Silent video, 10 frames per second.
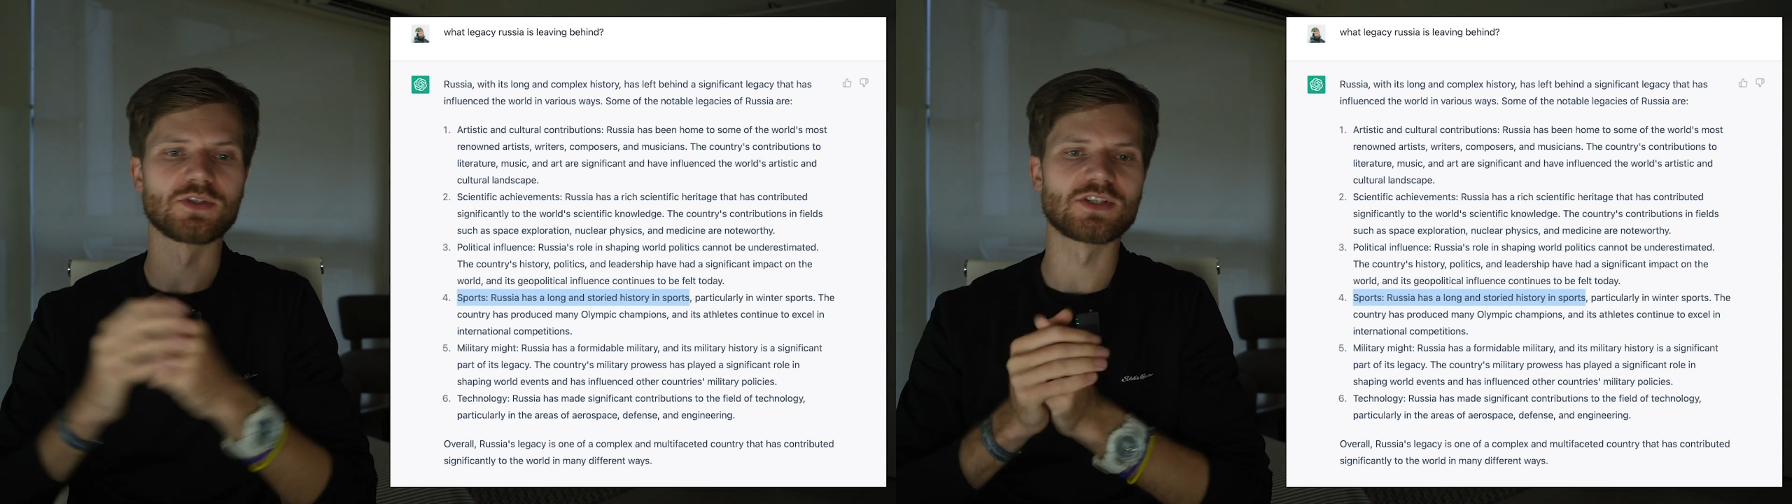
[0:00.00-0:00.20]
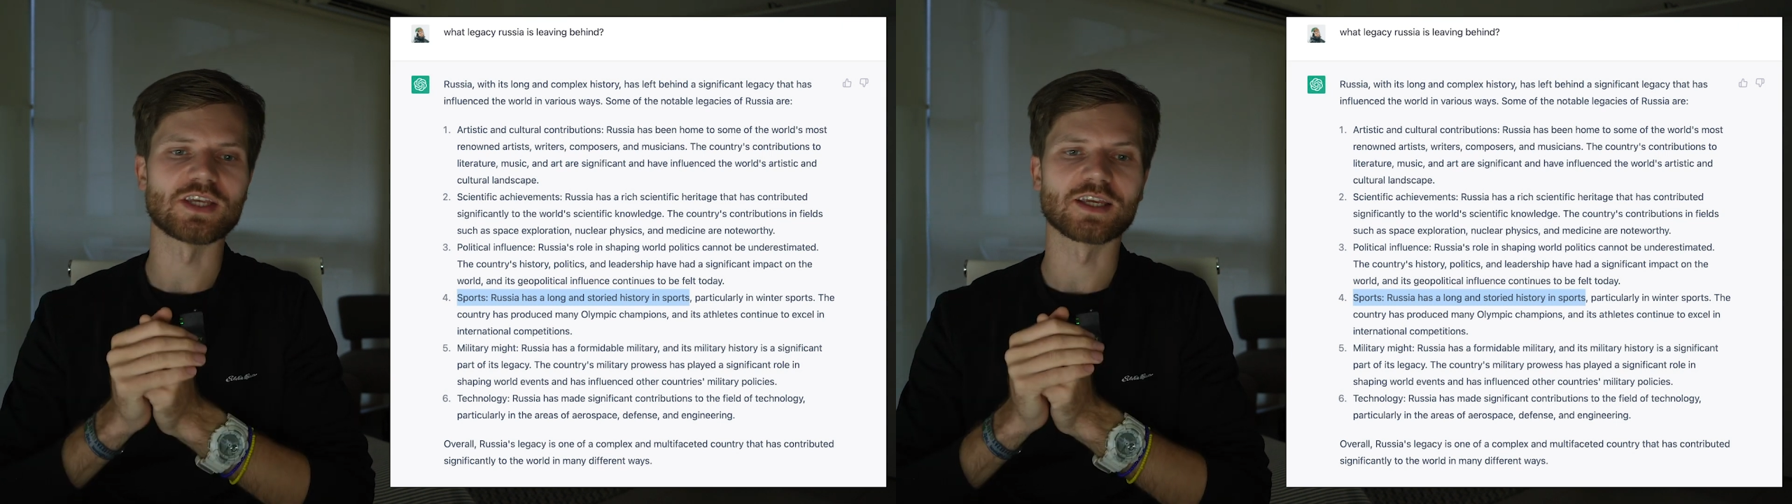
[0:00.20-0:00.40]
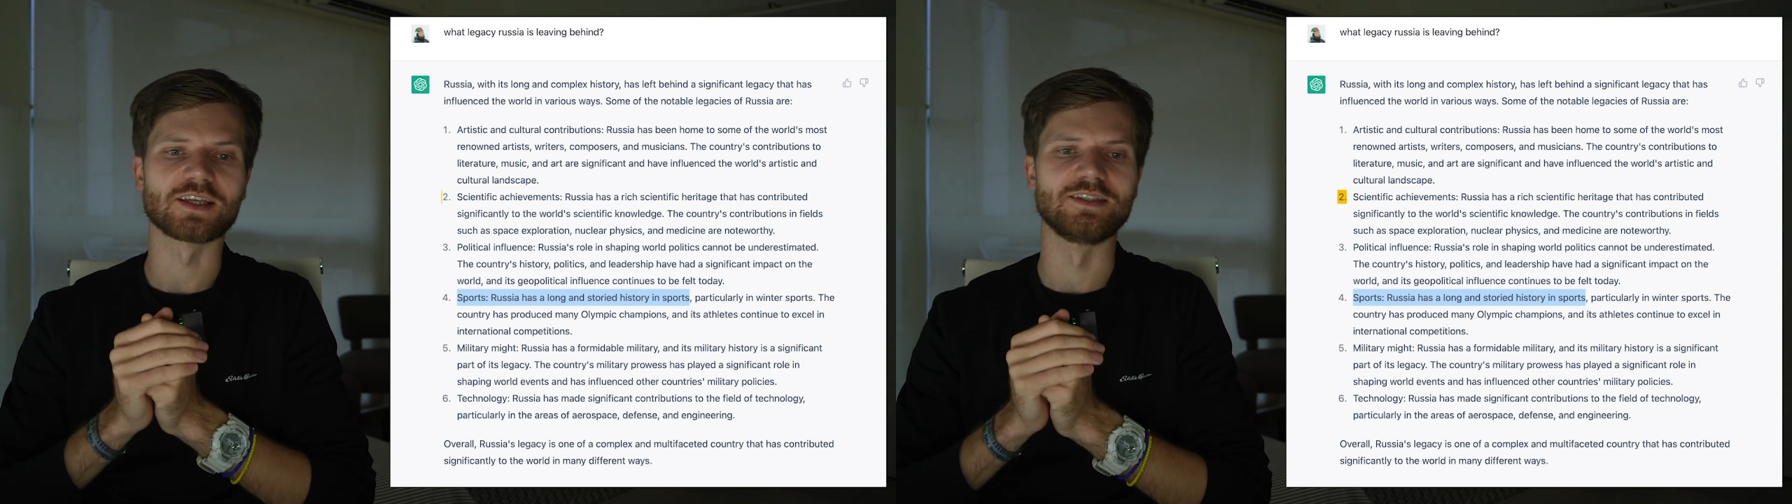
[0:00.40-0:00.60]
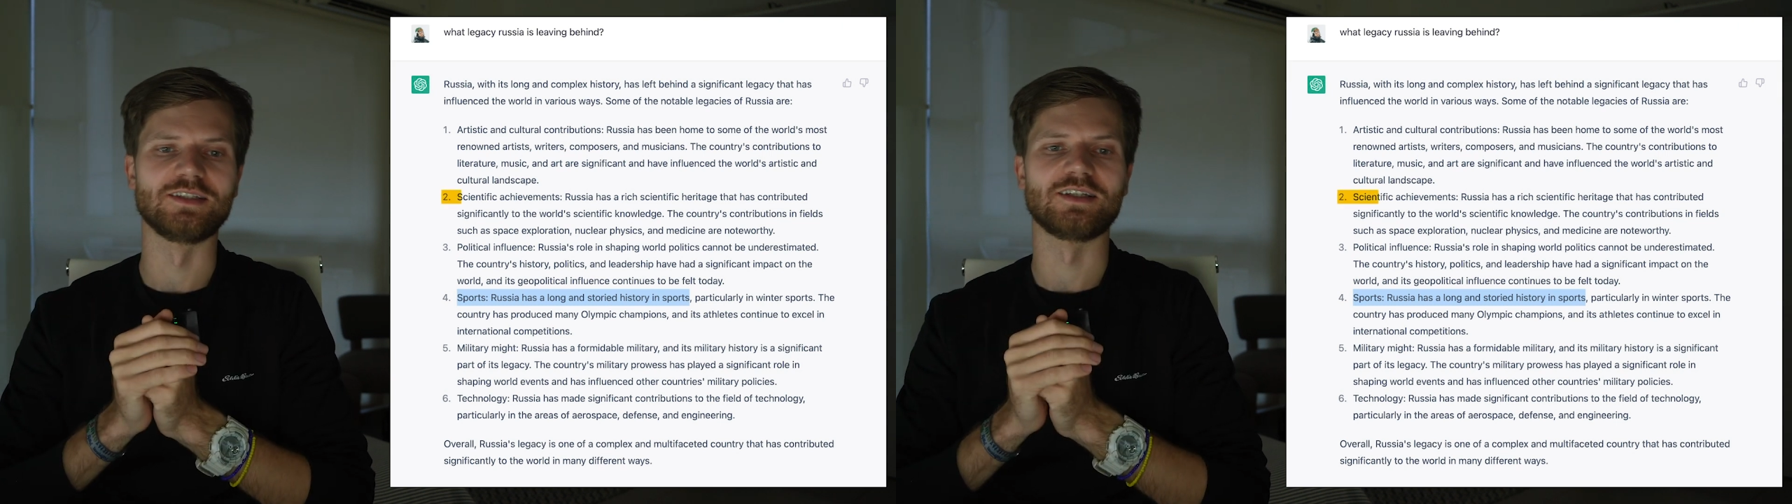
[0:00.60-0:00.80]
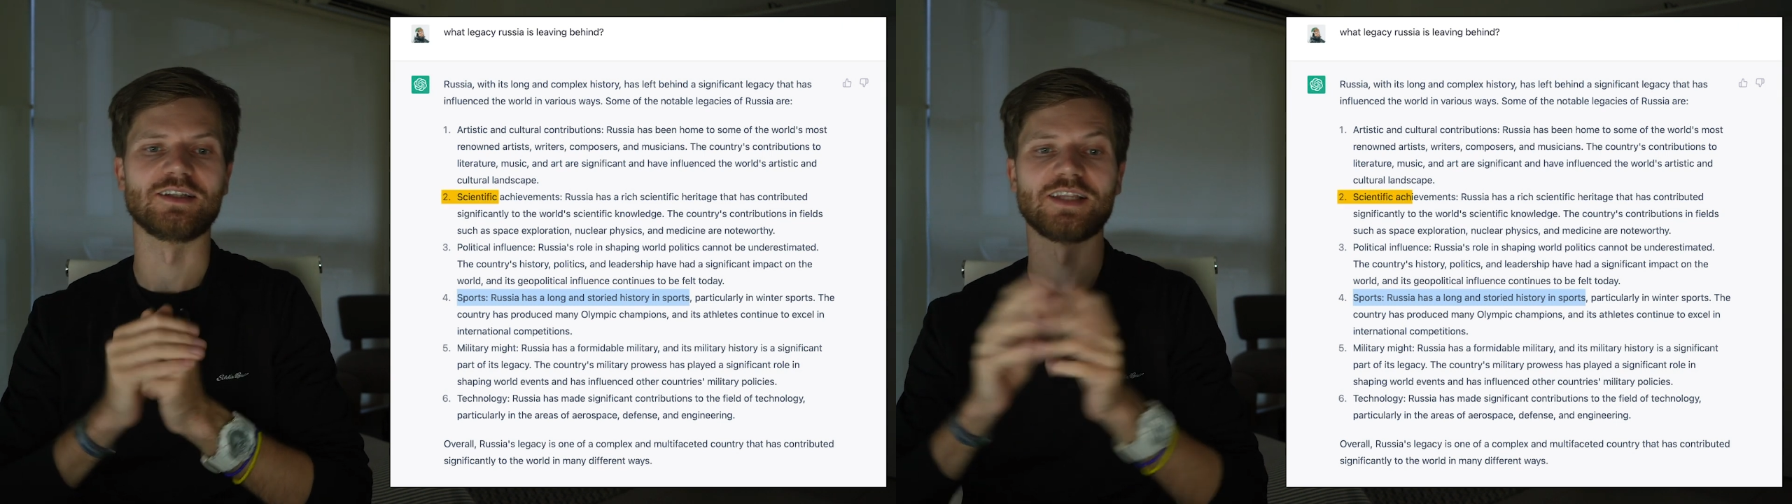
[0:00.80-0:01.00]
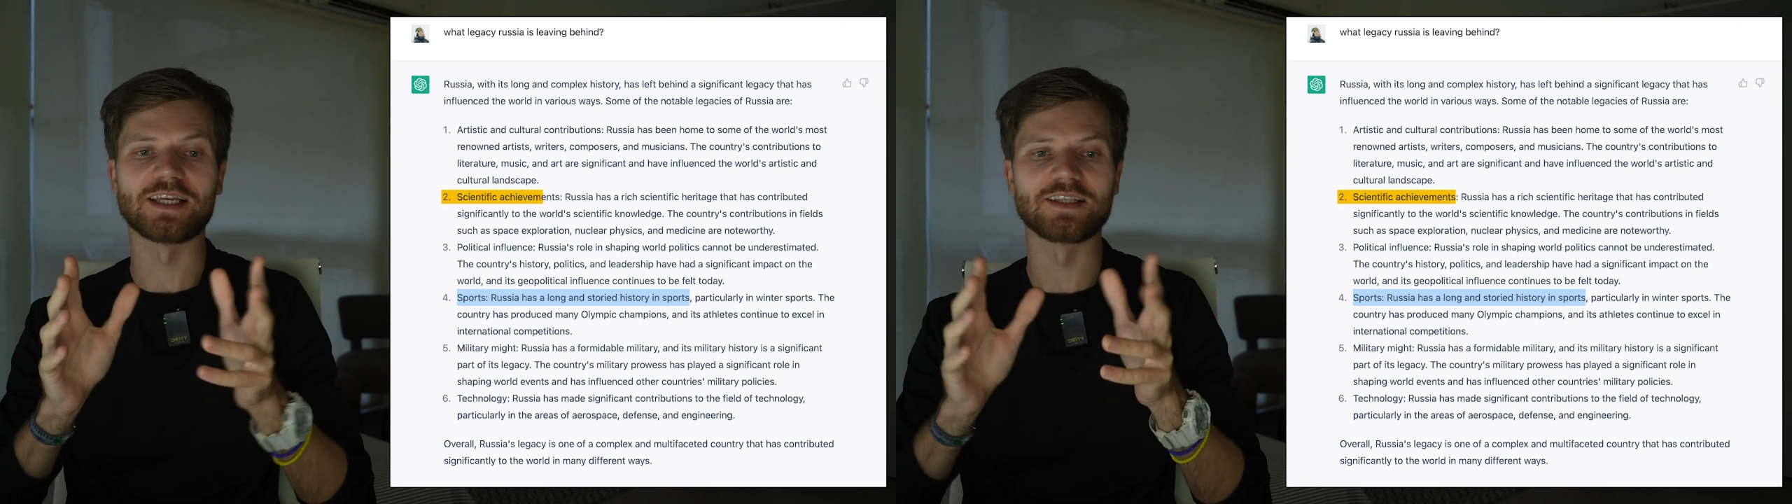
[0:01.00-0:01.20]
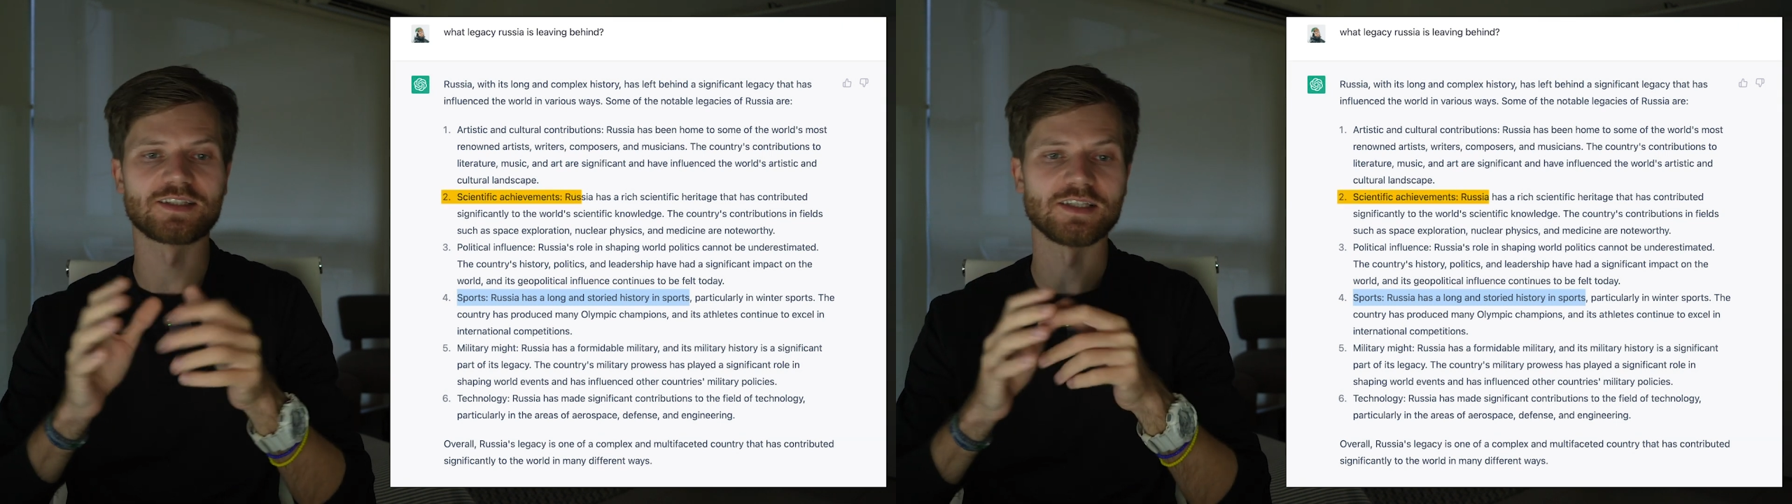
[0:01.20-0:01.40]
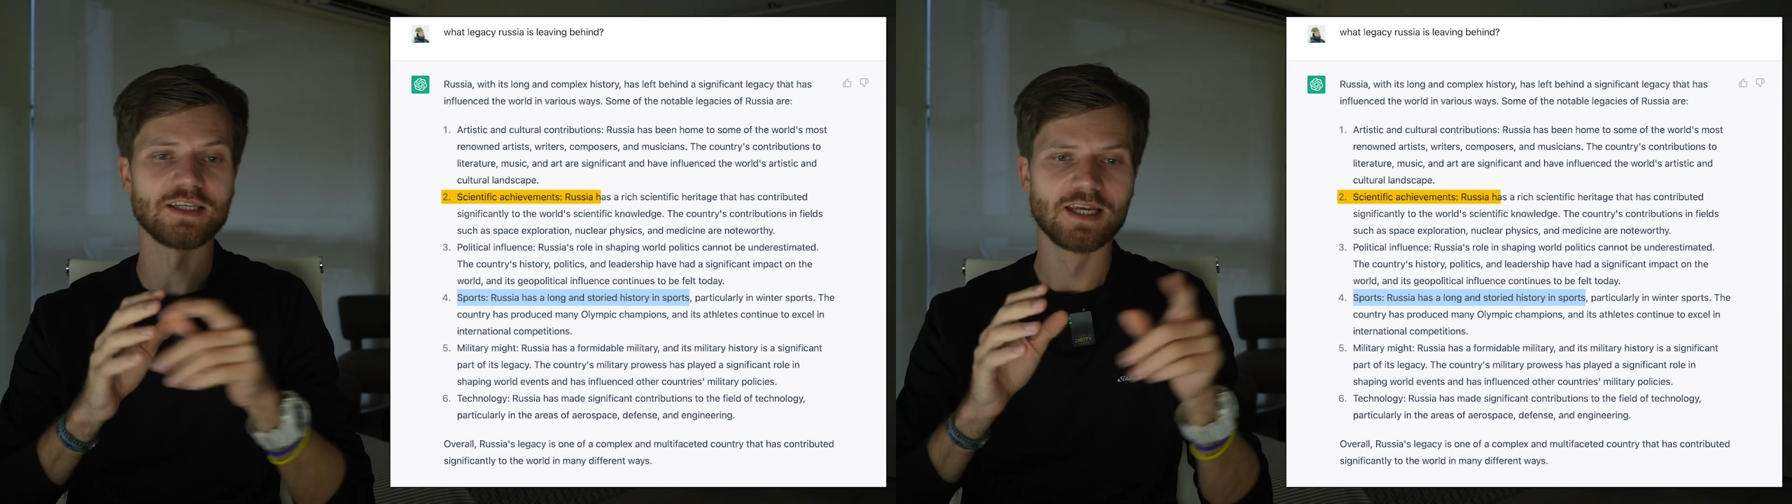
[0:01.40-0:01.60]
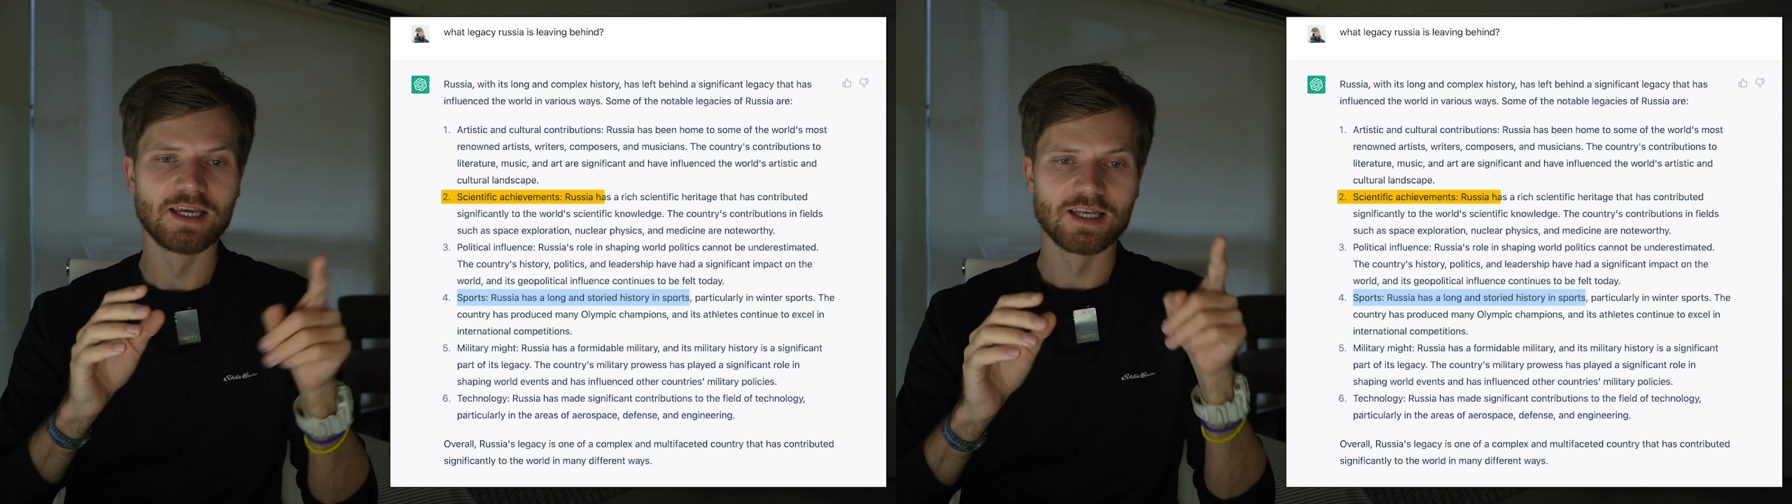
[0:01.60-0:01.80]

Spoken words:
second legacy,